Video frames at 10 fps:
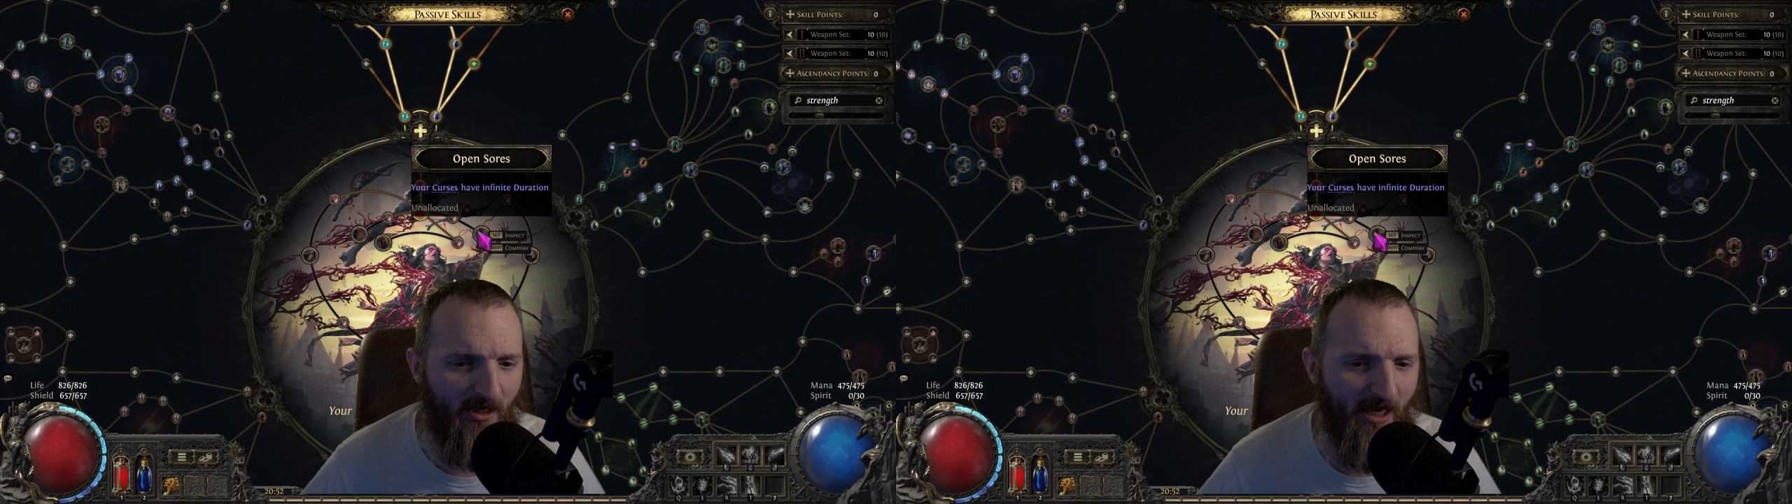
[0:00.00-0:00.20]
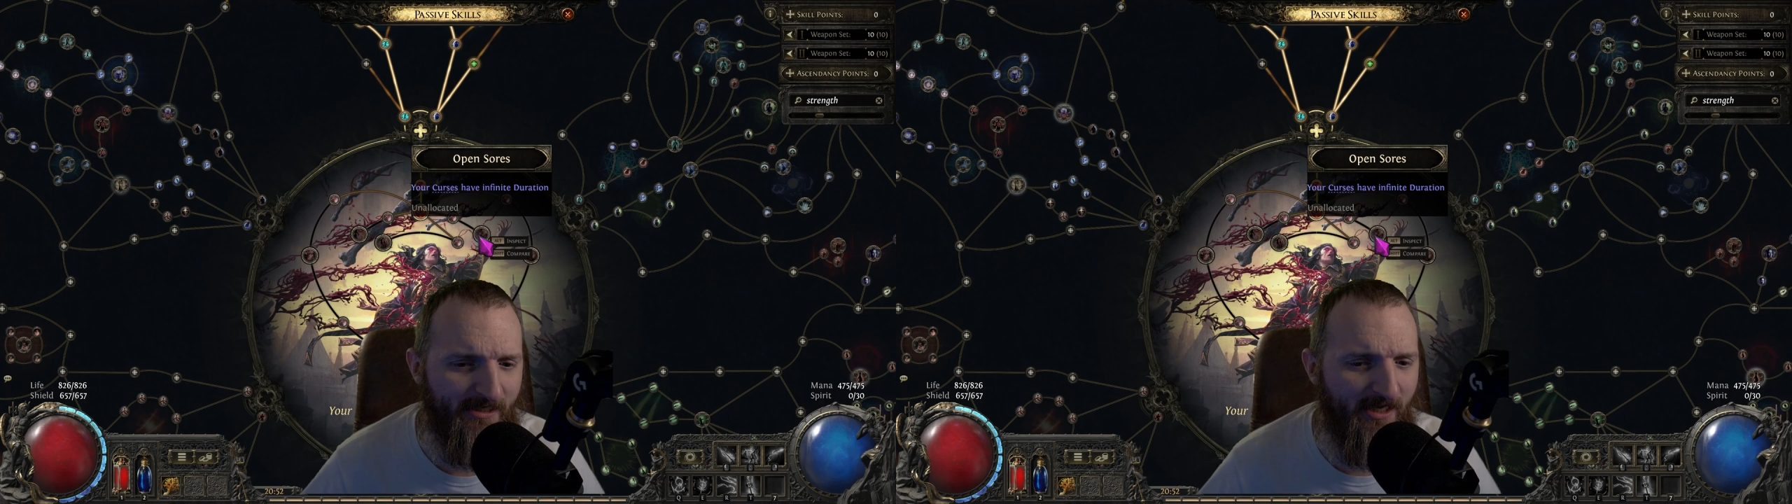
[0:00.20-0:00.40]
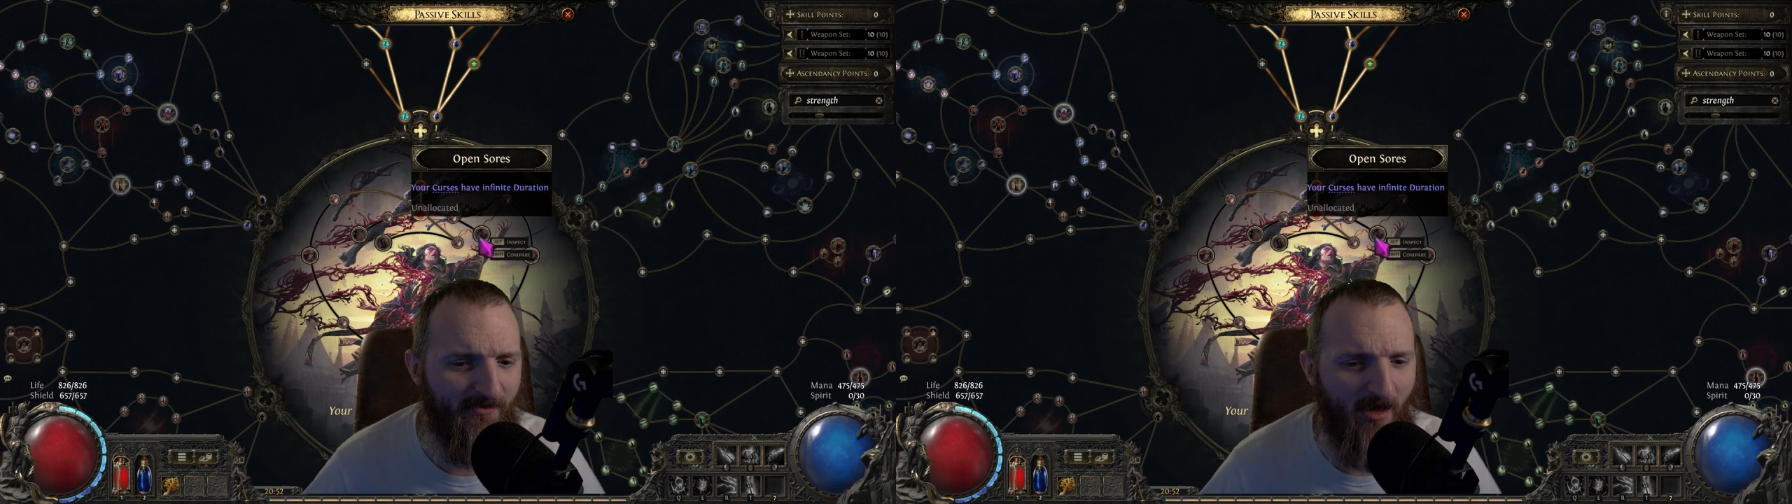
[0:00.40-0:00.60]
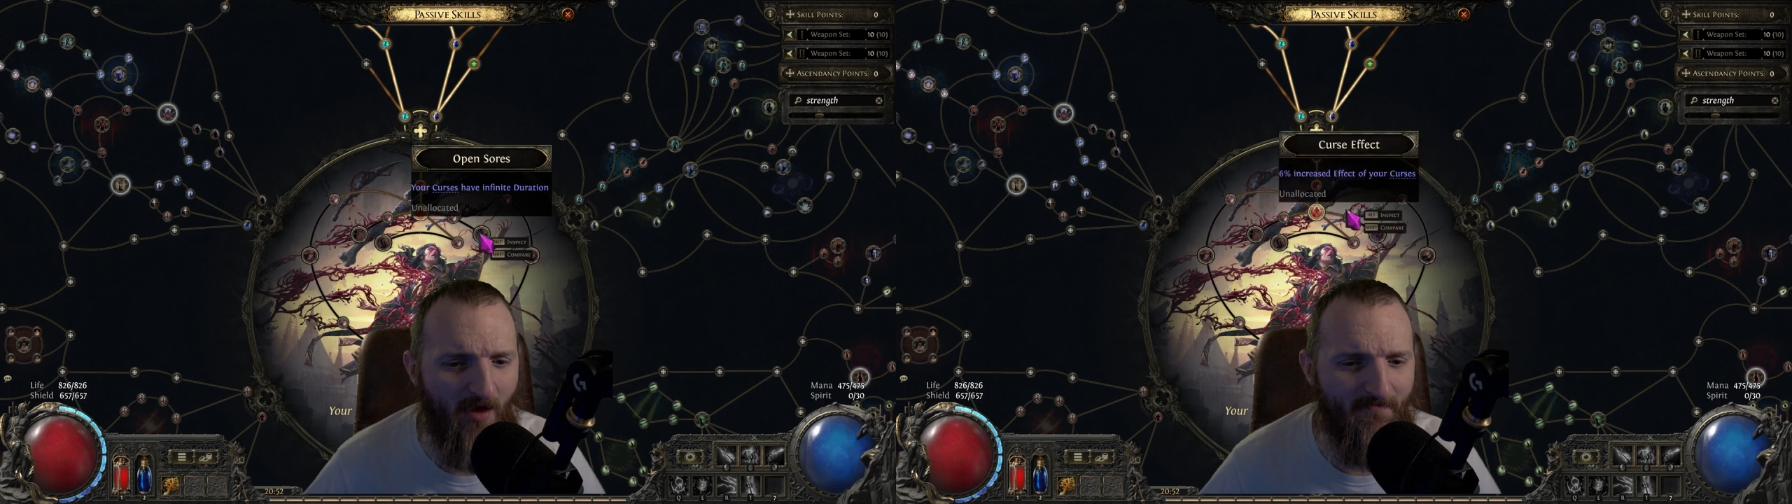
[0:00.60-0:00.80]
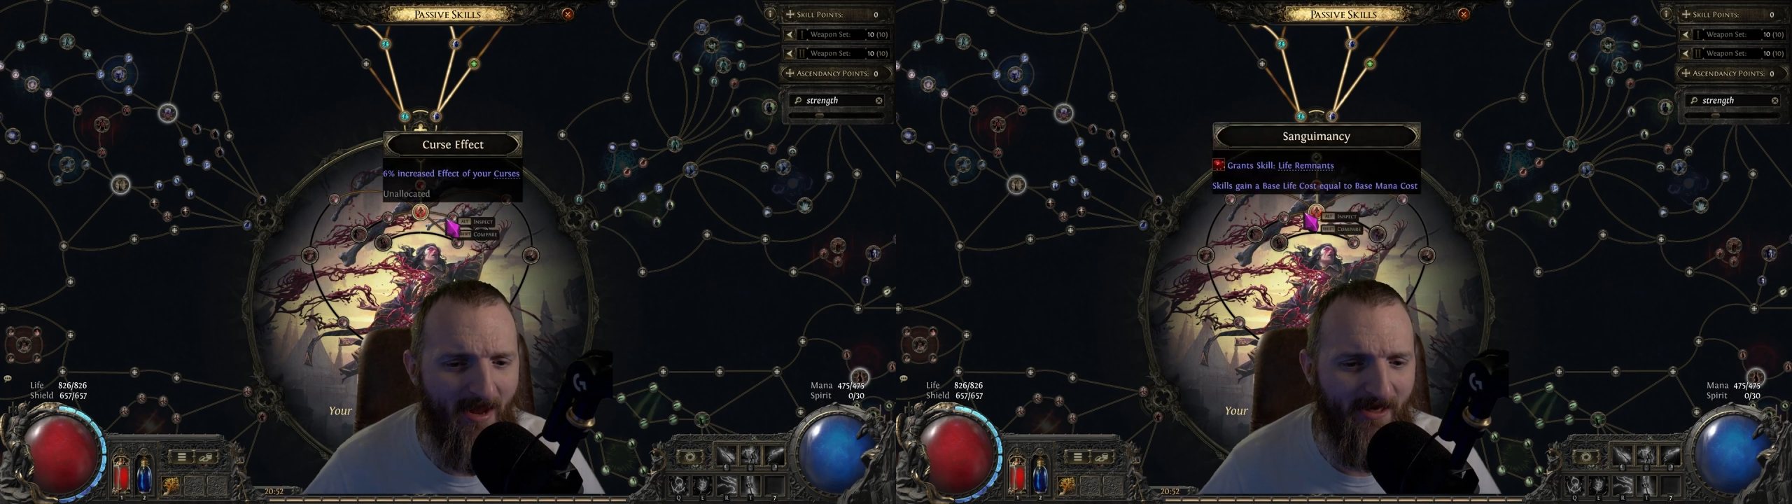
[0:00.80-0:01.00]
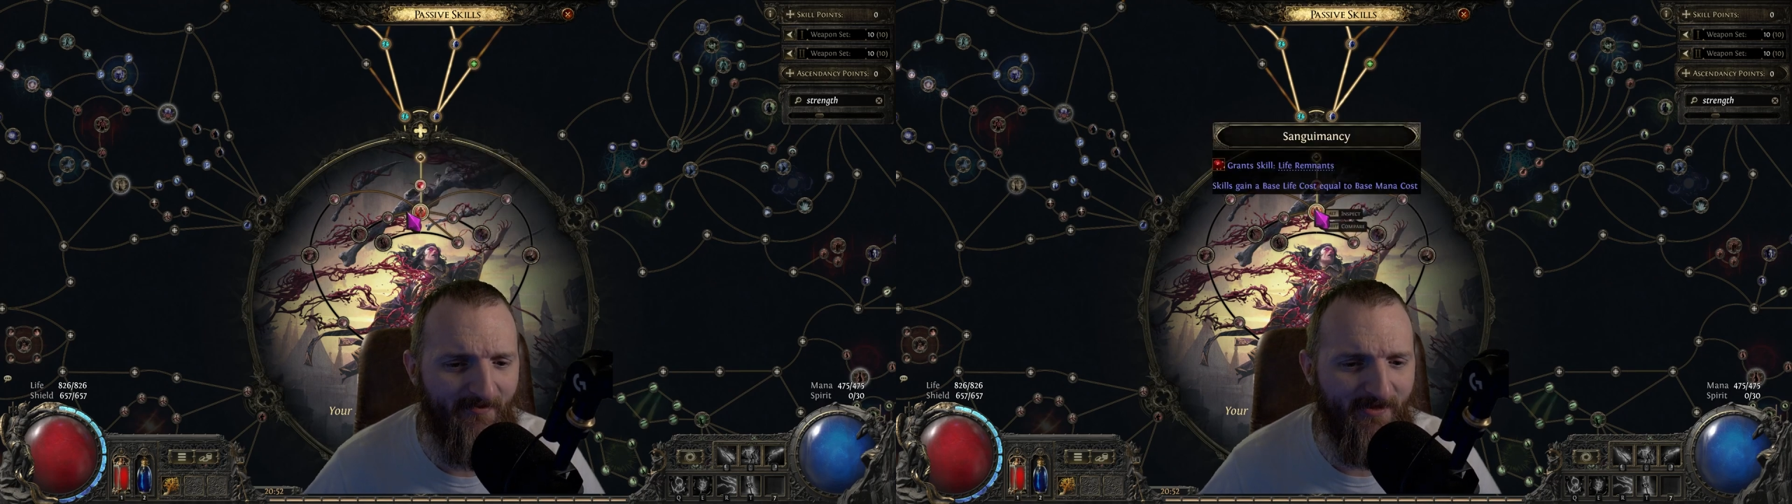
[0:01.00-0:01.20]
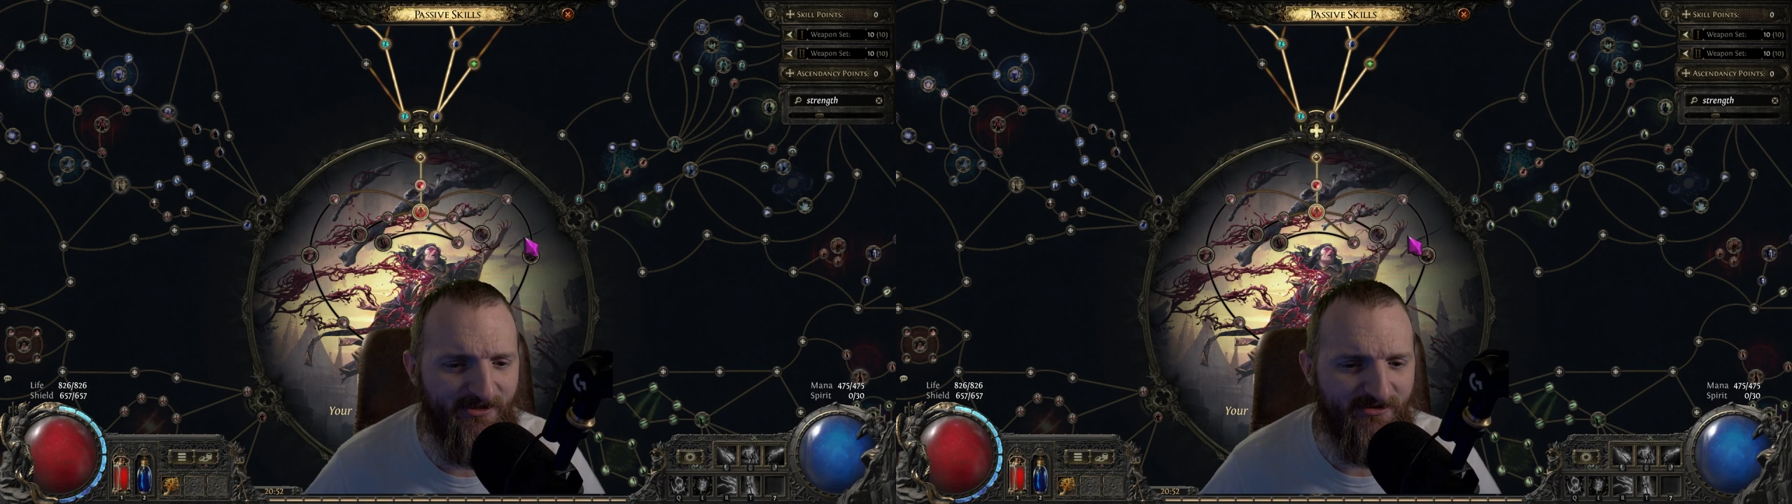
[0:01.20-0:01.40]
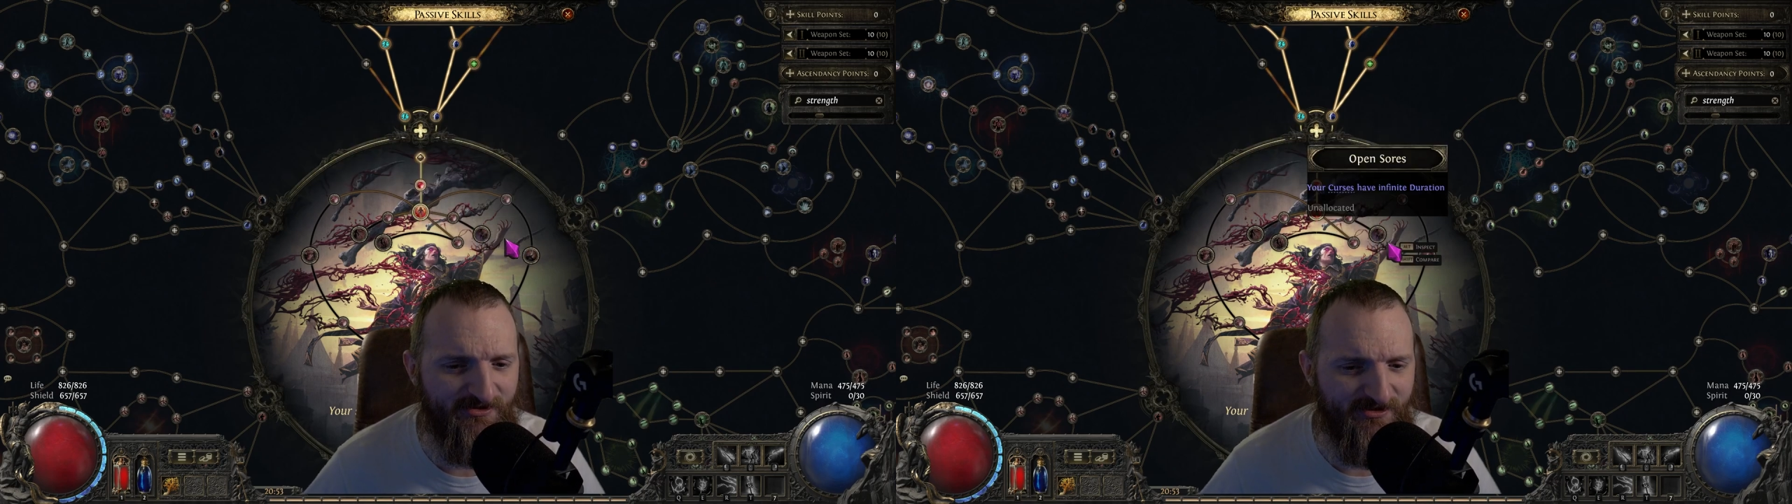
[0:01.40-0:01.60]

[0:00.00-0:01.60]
And then I may eventually